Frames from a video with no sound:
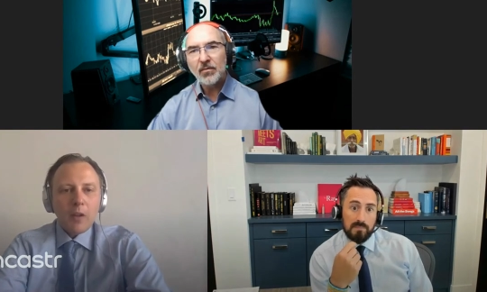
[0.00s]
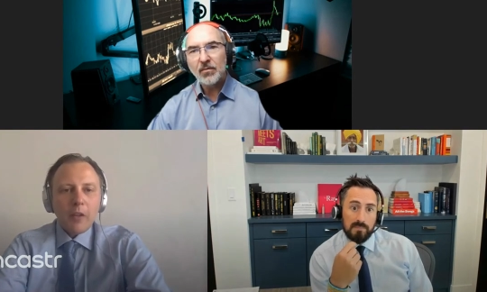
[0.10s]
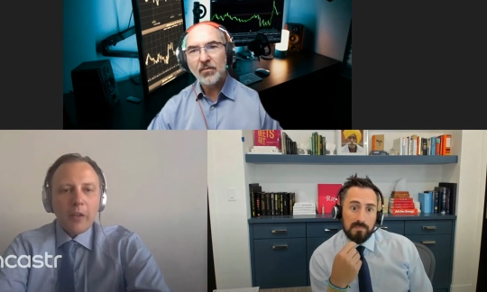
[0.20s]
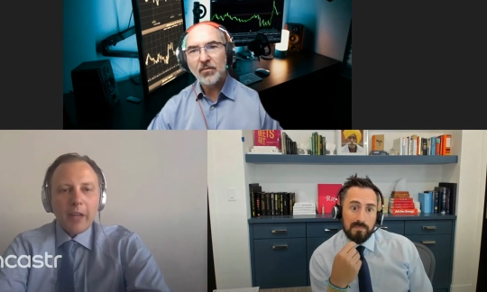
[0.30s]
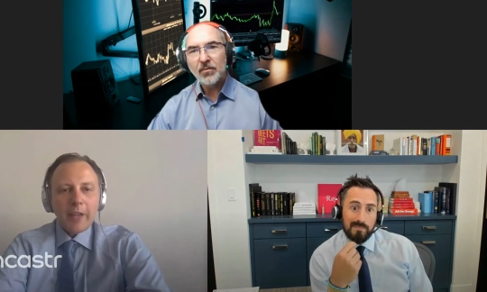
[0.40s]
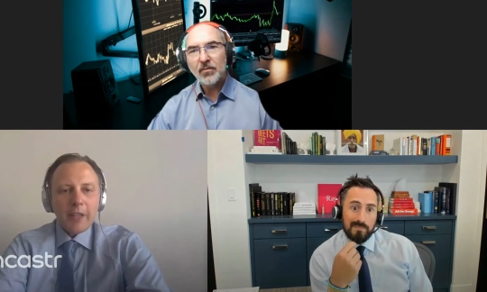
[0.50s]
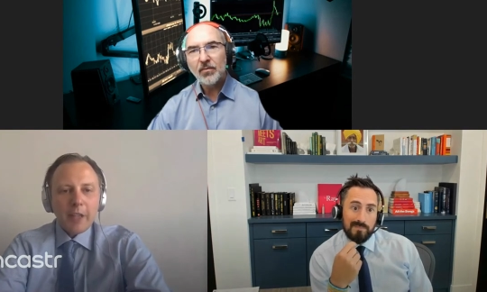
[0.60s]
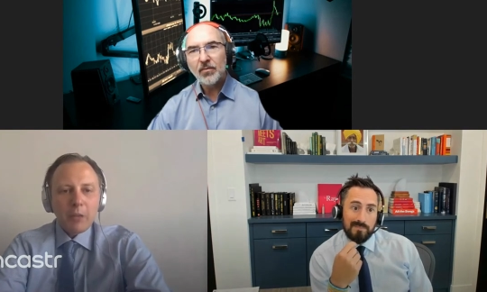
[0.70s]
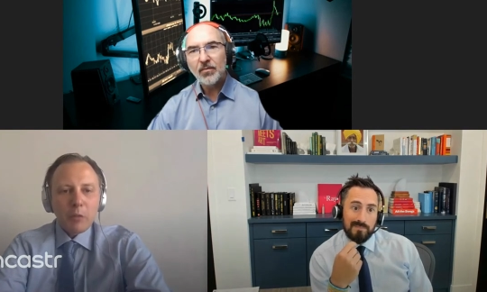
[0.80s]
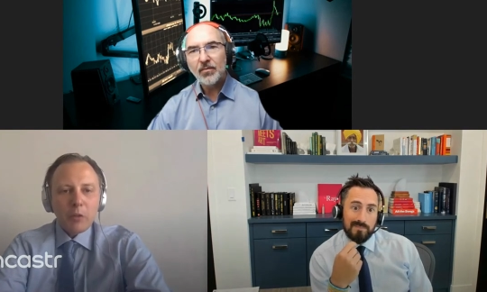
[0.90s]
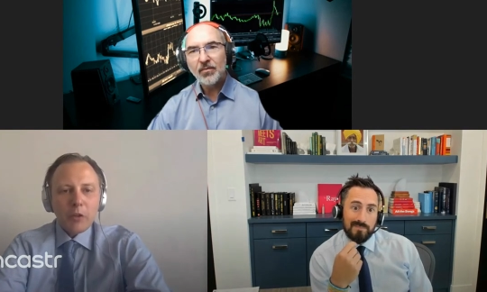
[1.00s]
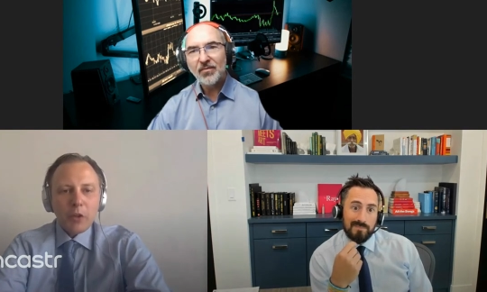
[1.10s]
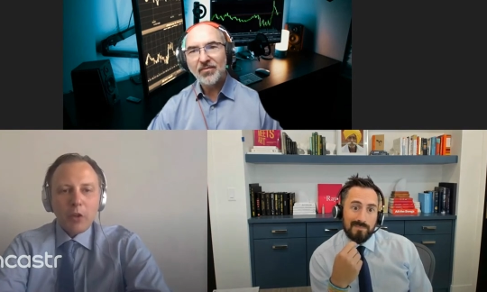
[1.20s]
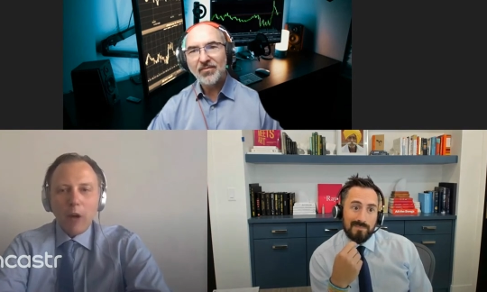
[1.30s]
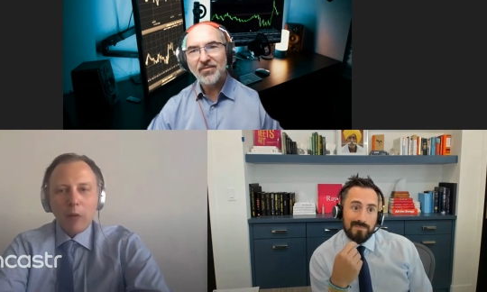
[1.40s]
Speaker 1: the idea of moving
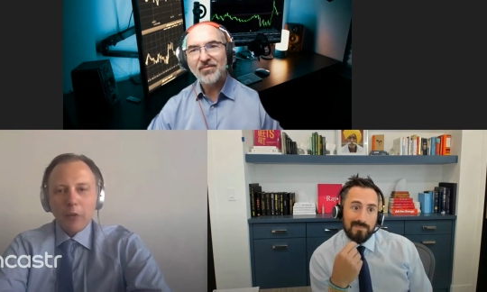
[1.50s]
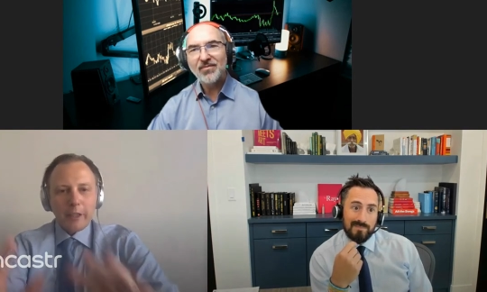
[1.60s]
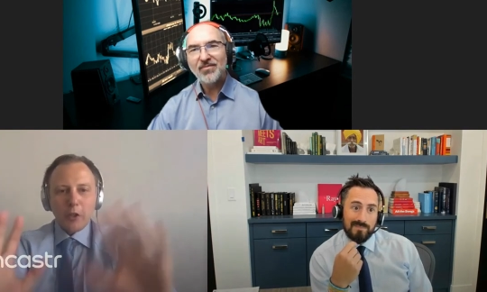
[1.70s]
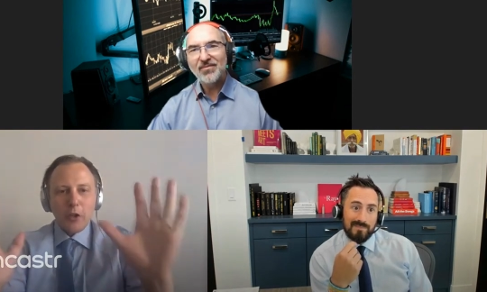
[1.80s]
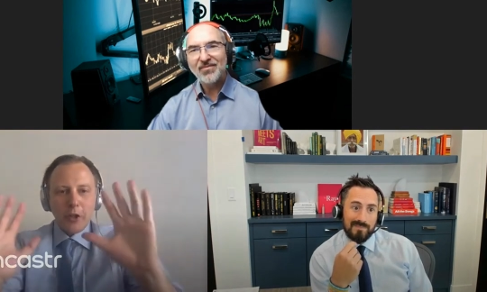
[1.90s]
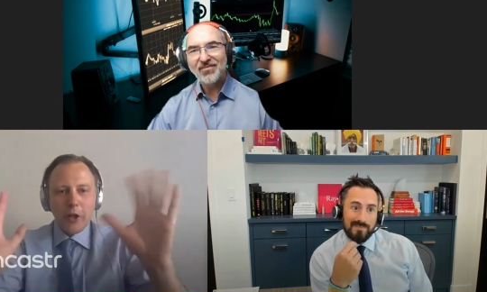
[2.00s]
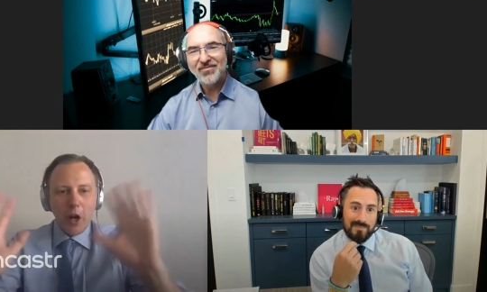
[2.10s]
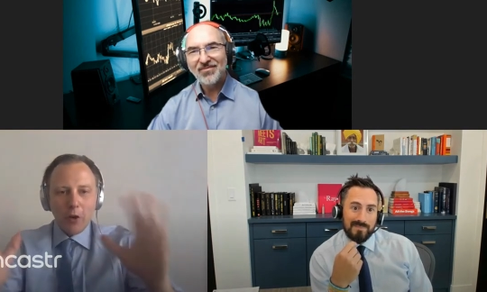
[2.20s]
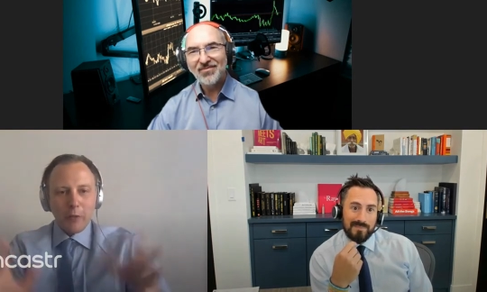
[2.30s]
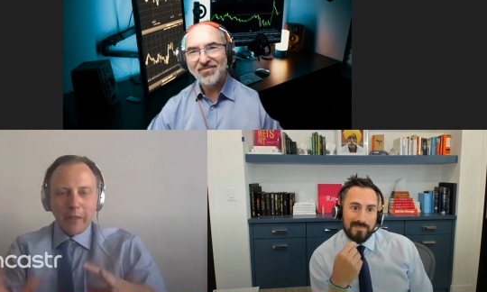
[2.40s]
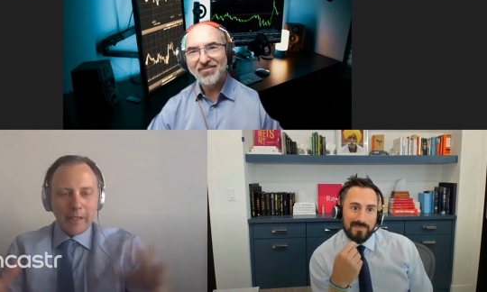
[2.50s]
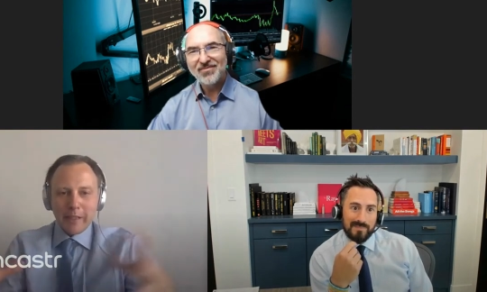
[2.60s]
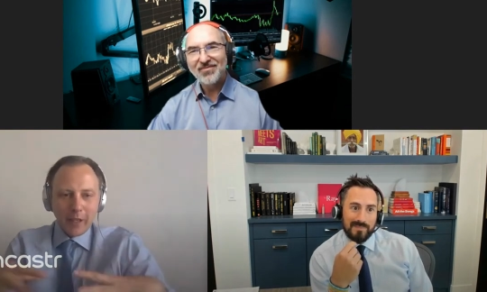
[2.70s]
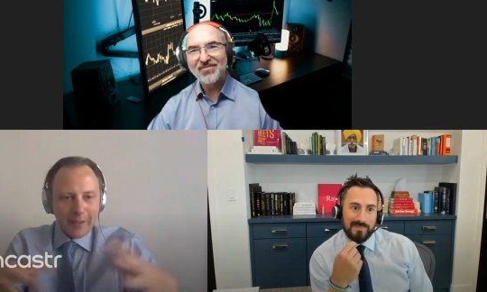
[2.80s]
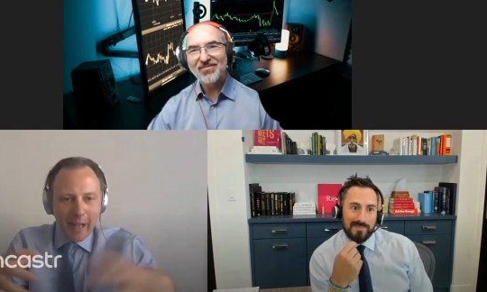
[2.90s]
to the cloud was like no no no, we
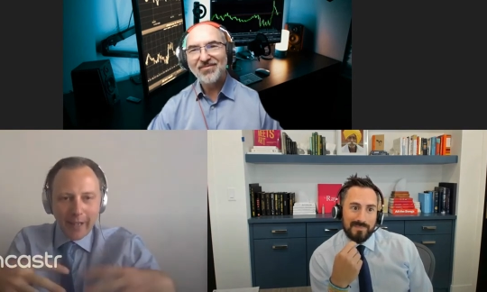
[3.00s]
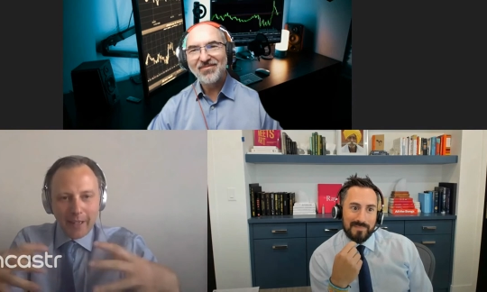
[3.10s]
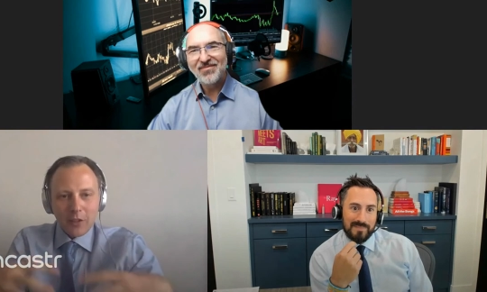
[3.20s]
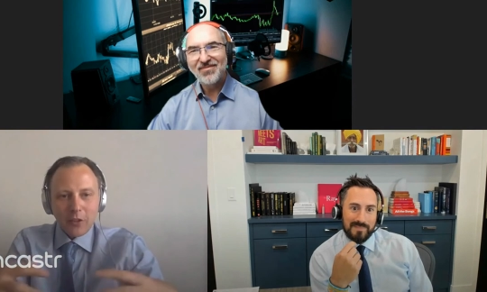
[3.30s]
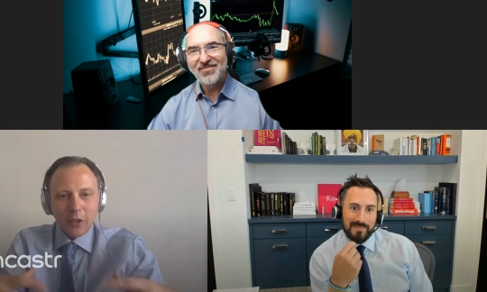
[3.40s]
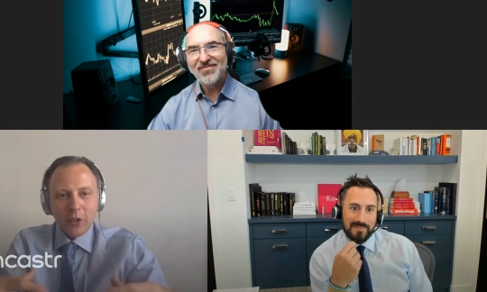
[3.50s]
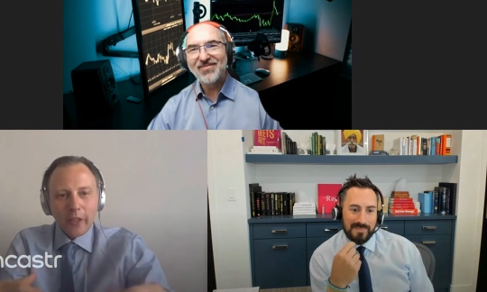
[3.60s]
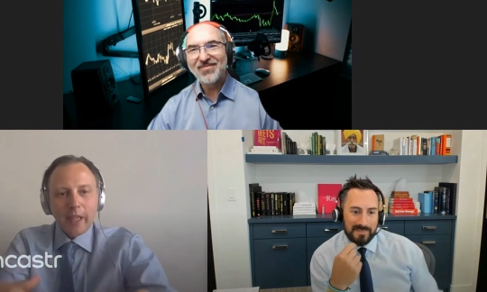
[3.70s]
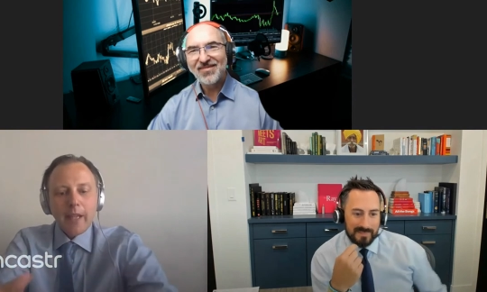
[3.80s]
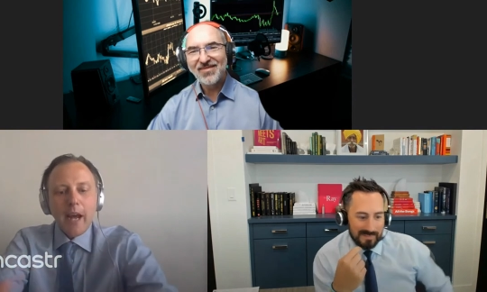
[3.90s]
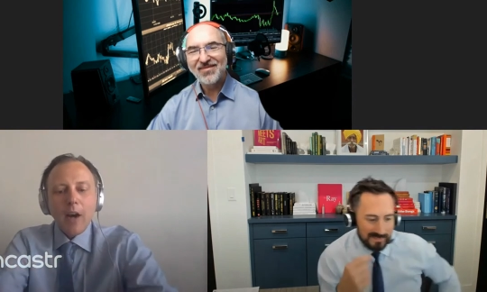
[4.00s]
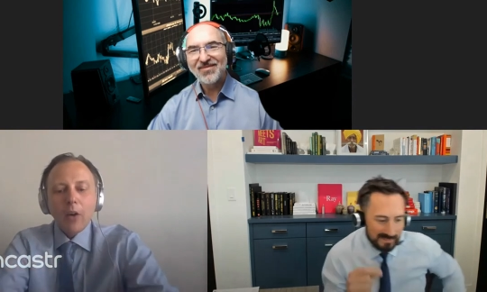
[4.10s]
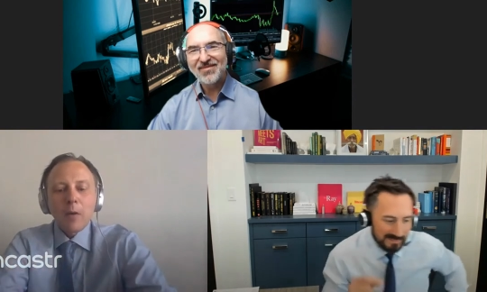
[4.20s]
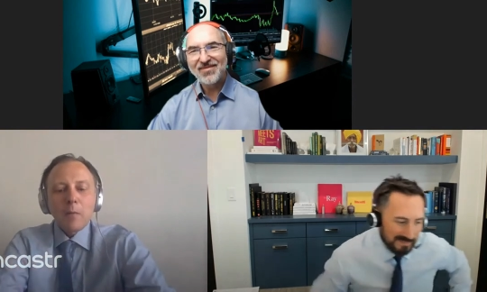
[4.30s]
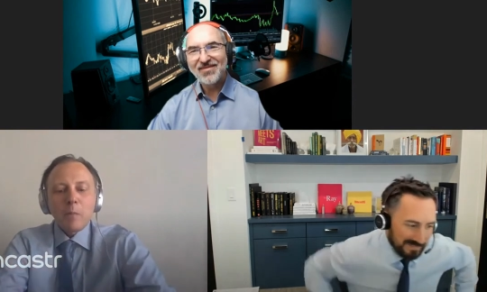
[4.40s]
had our data internally, and
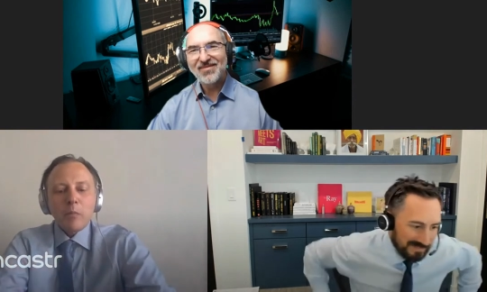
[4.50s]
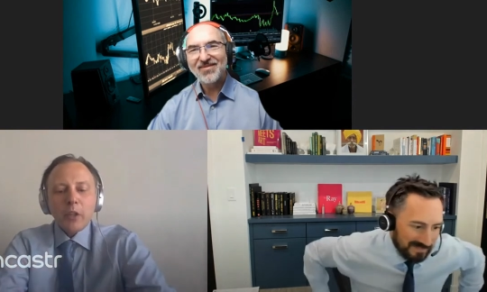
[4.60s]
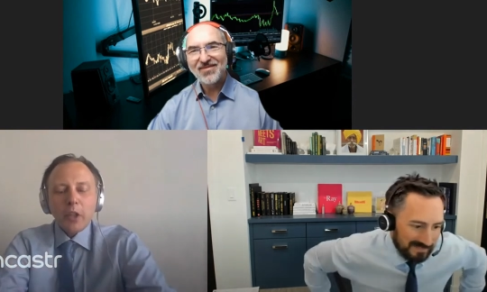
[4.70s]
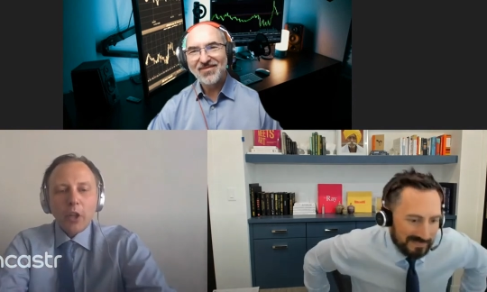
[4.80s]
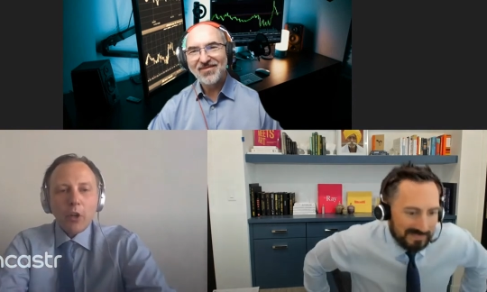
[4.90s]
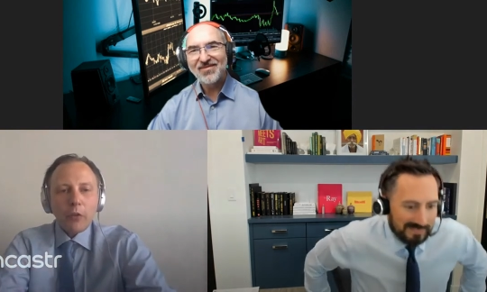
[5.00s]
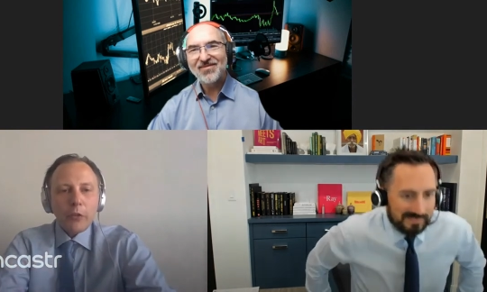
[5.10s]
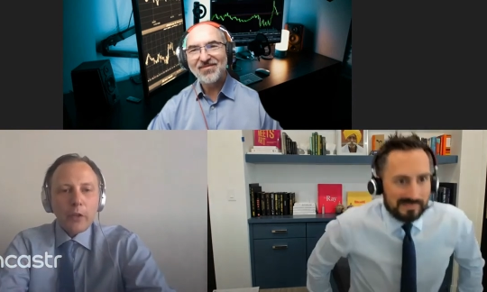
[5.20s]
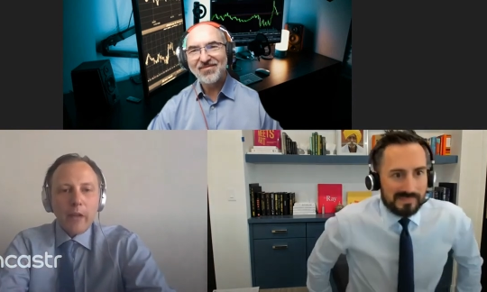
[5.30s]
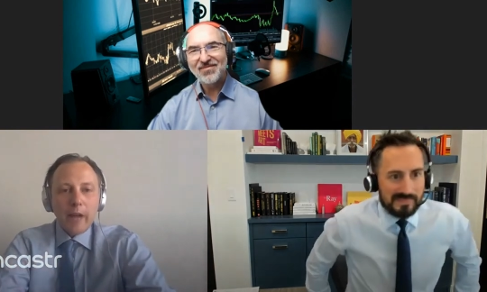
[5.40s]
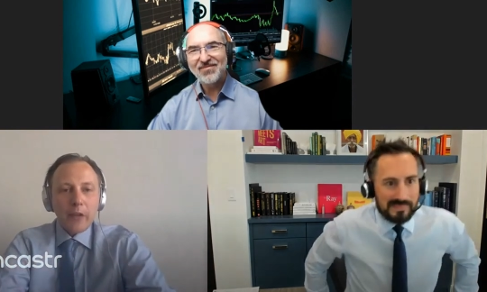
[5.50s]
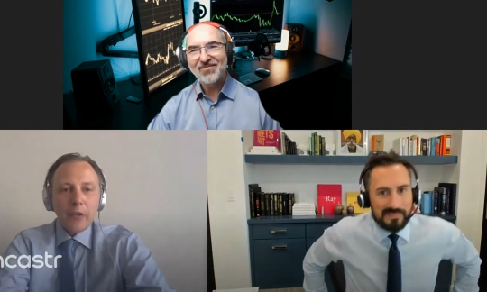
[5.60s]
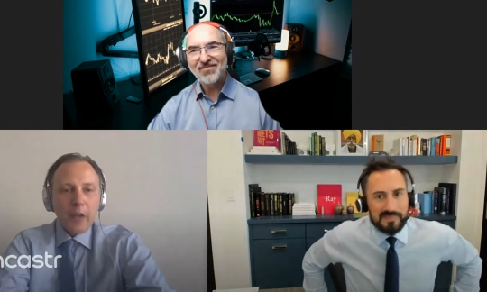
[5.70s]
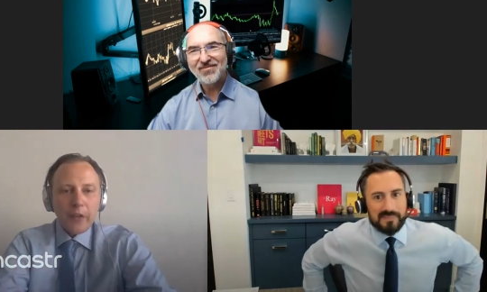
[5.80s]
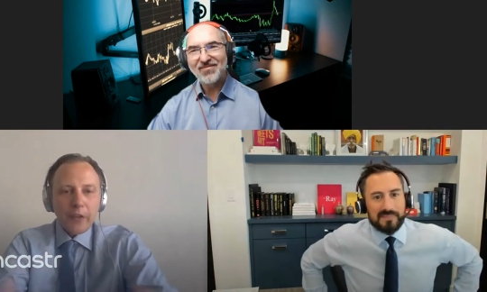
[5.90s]
now you know doing that
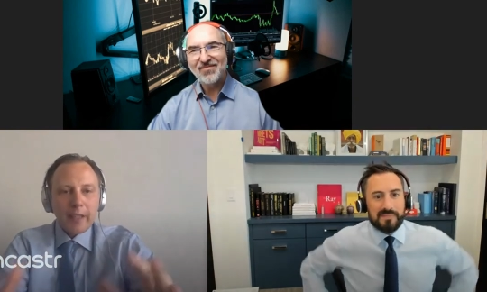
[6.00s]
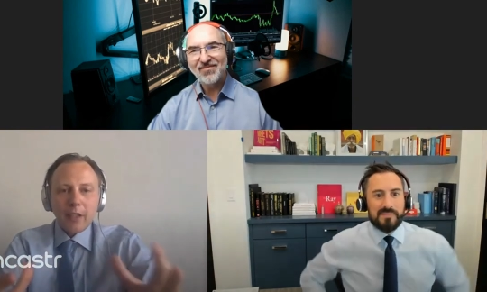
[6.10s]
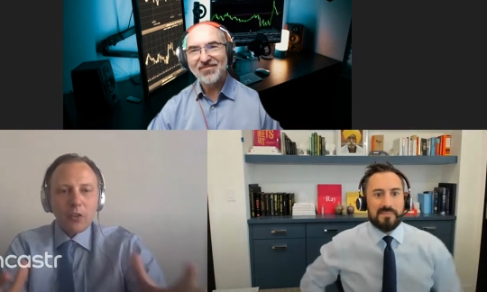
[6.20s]
is nuts, right?